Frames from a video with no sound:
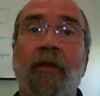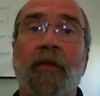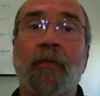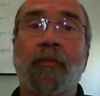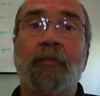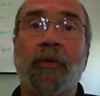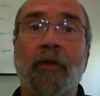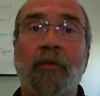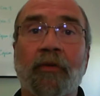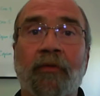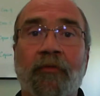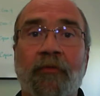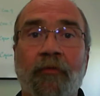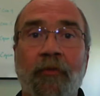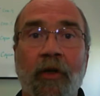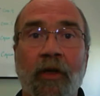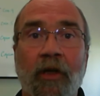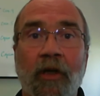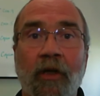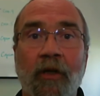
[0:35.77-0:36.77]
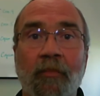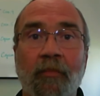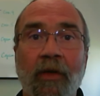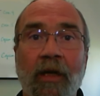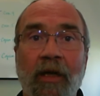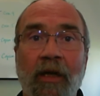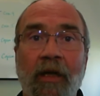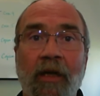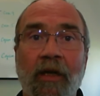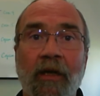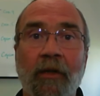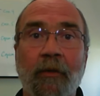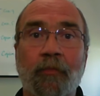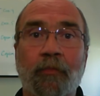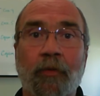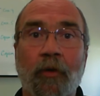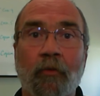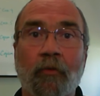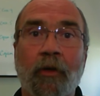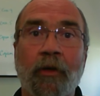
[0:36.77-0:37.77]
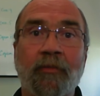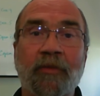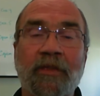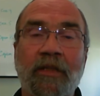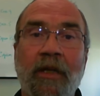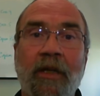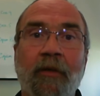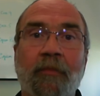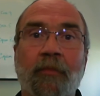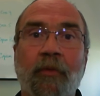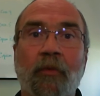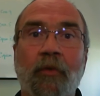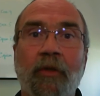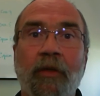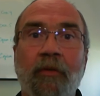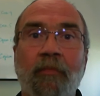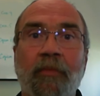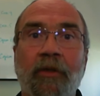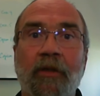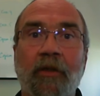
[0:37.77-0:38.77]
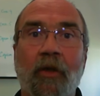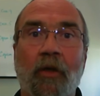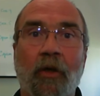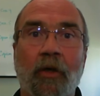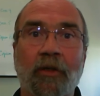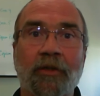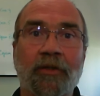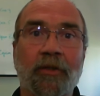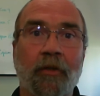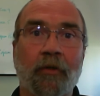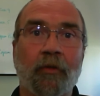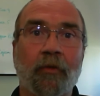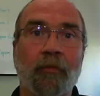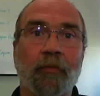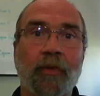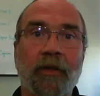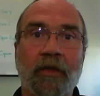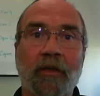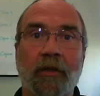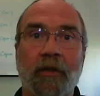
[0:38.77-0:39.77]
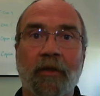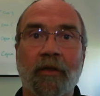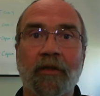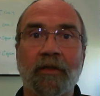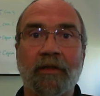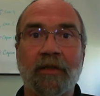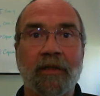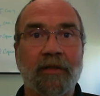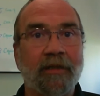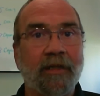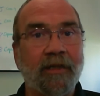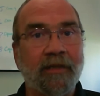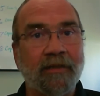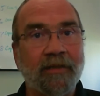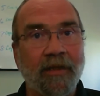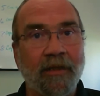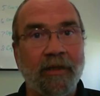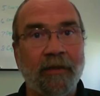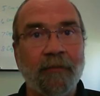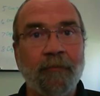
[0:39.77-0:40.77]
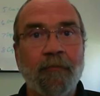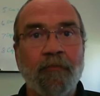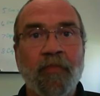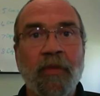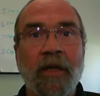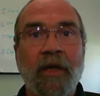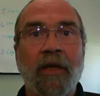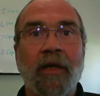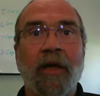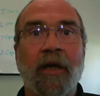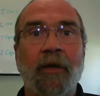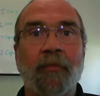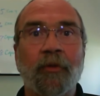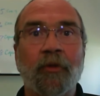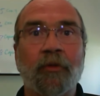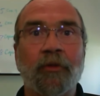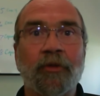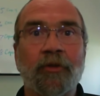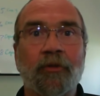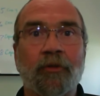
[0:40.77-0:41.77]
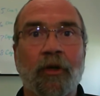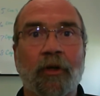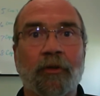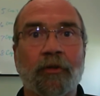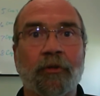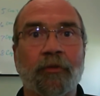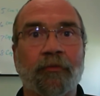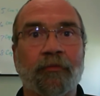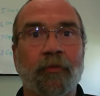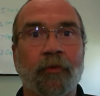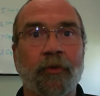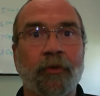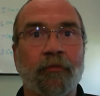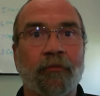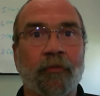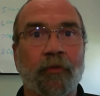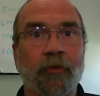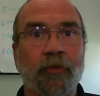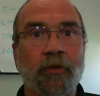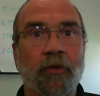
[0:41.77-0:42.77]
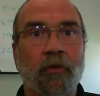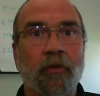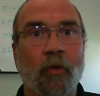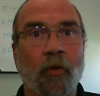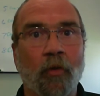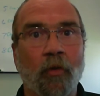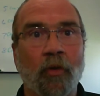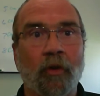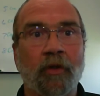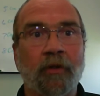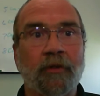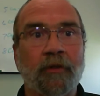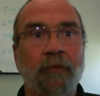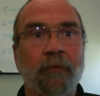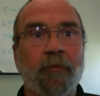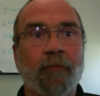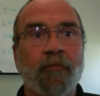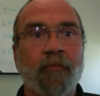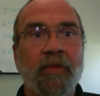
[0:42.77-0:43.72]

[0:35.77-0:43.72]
both from a program standpoint, but also because, as I said, I'm your instructor for your first course.